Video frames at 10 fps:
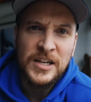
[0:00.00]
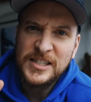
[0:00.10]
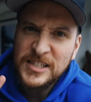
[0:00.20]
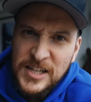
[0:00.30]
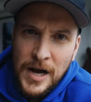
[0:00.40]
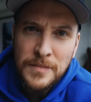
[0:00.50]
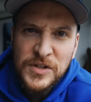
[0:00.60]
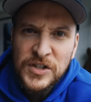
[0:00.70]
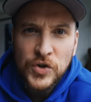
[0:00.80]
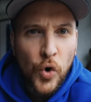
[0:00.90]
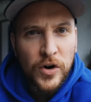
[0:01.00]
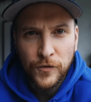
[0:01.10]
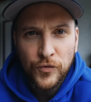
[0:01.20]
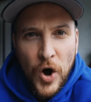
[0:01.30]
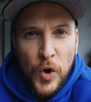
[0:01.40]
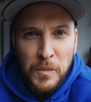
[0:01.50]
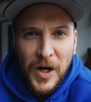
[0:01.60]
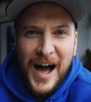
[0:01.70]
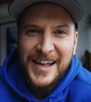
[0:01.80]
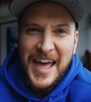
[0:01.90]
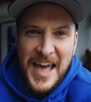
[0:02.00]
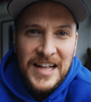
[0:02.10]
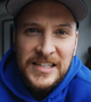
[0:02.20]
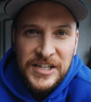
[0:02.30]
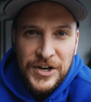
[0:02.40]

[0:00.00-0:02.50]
some sort of roadblock hits